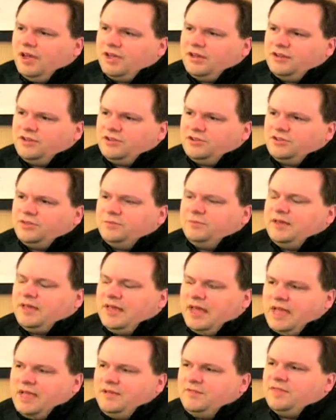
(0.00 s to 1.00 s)
on it to
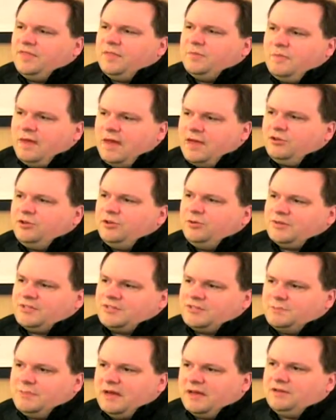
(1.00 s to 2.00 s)
behave in the manner you
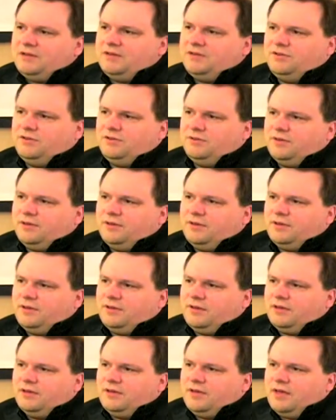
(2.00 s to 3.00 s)
expect it to.
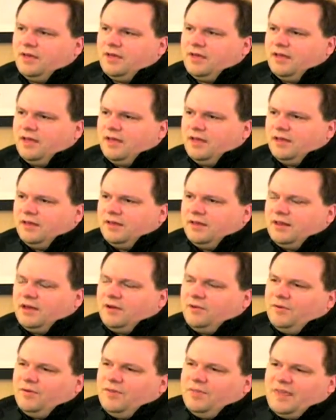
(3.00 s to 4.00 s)

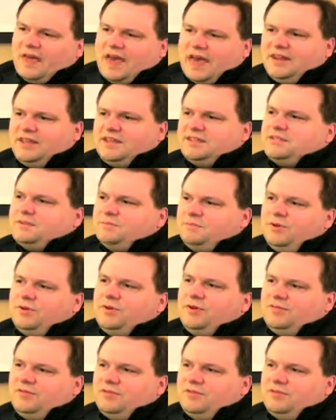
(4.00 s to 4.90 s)
Now, that is the beauty of the